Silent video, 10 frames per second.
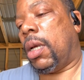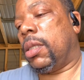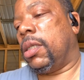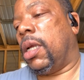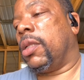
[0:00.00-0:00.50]

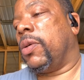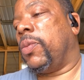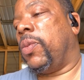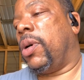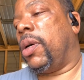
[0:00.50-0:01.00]
Another
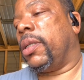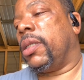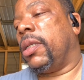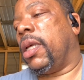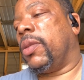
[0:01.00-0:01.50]

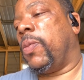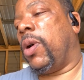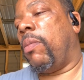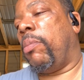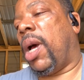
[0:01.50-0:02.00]

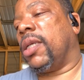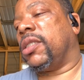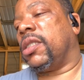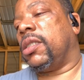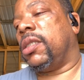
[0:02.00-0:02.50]
one bites
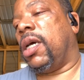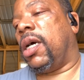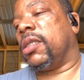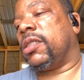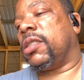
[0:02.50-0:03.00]
the
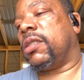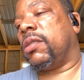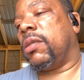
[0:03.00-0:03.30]
dust.